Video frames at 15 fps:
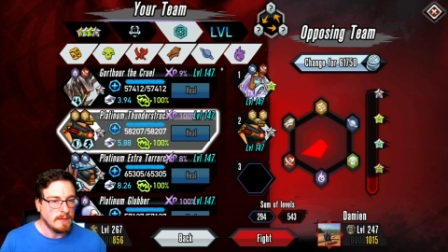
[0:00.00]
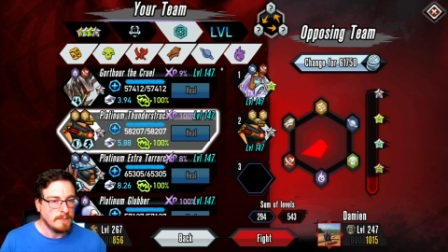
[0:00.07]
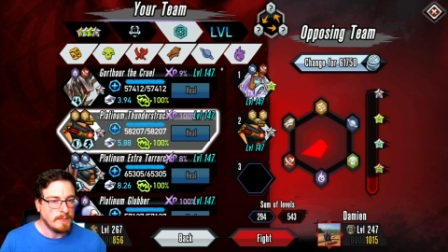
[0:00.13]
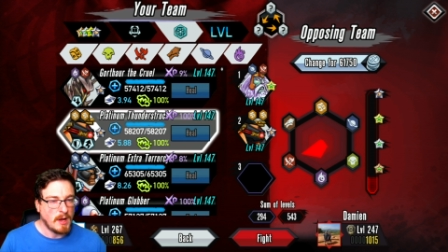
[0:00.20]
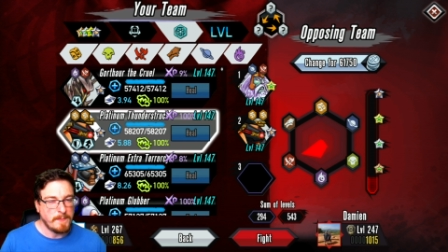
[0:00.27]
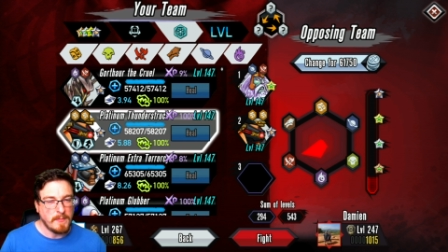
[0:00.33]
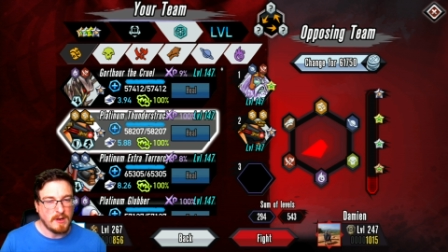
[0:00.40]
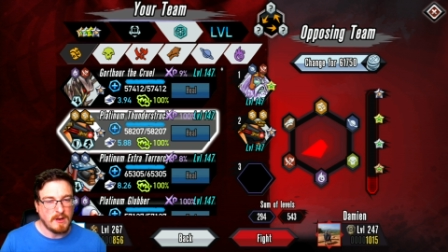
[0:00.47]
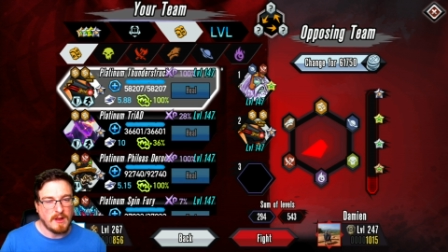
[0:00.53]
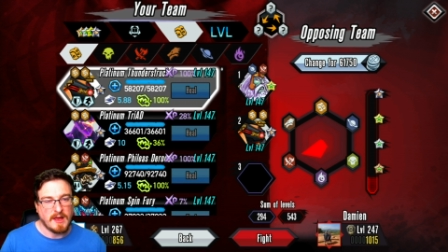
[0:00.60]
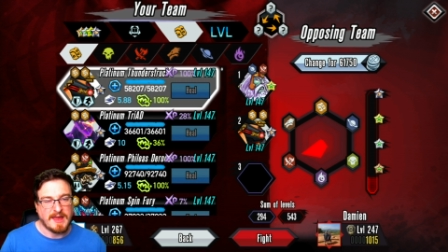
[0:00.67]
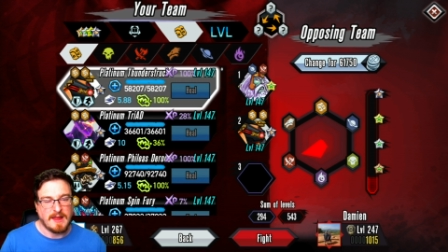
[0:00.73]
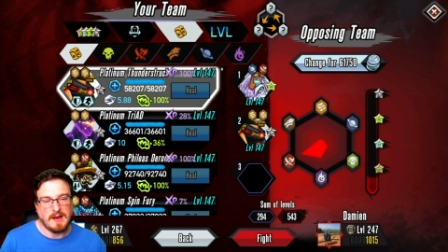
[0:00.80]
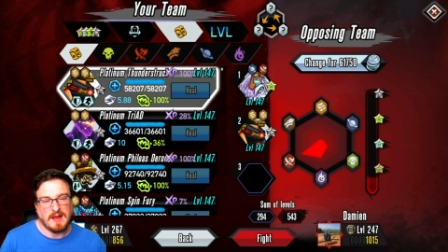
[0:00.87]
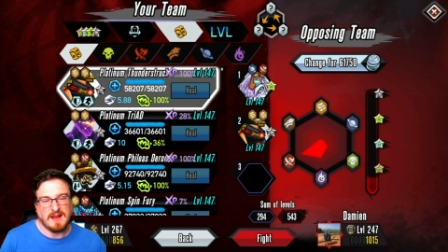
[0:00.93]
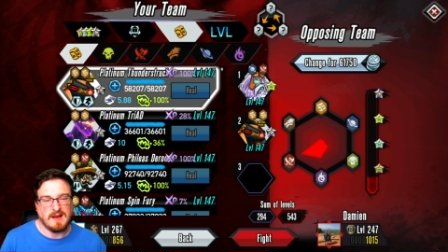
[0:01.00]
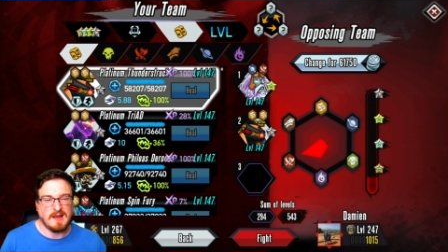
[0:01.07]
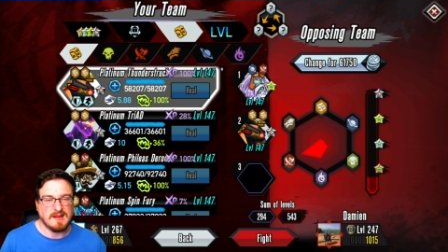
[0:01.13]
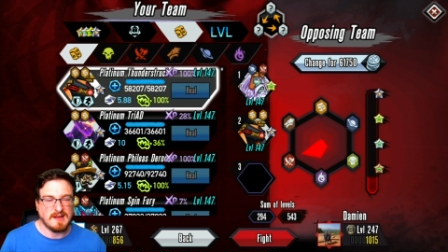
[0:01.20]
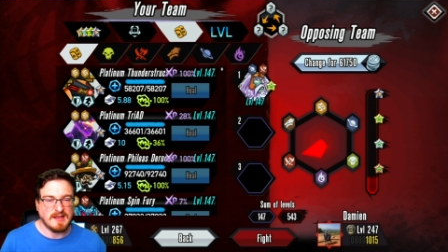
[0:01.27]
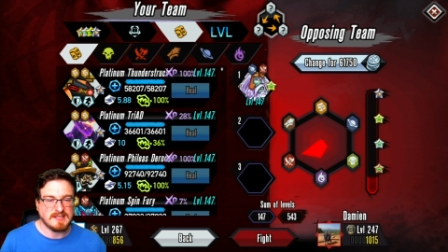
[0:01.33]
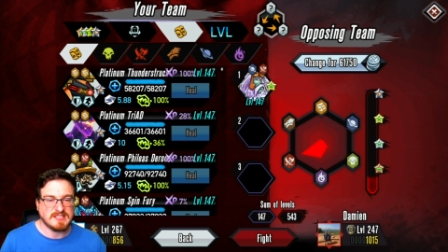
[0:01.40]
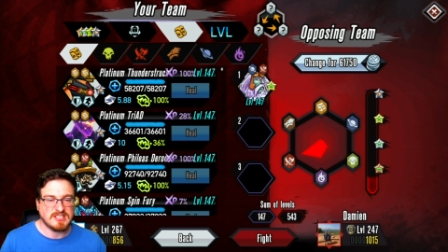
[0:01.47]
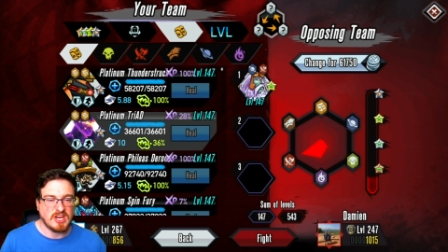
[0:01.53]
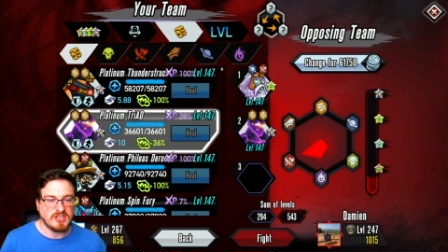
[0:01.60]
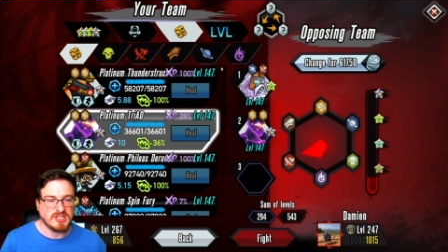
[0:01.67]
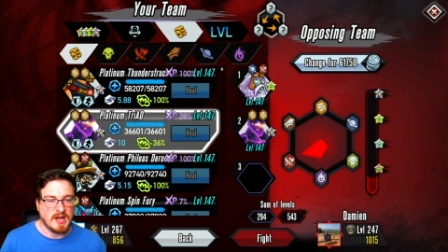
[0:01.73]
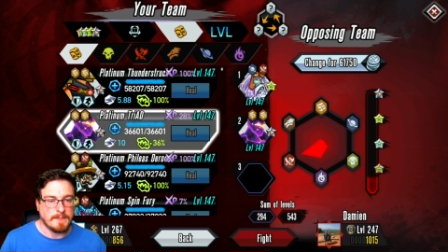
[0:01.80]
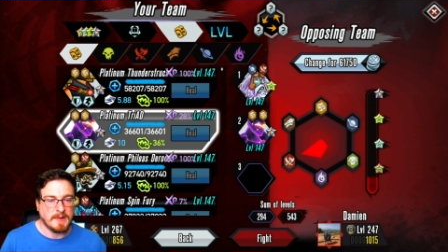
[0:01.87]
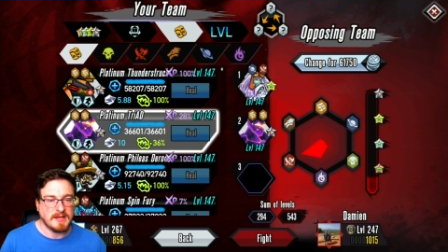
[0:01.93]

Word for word: Okay, let, us let, change it up.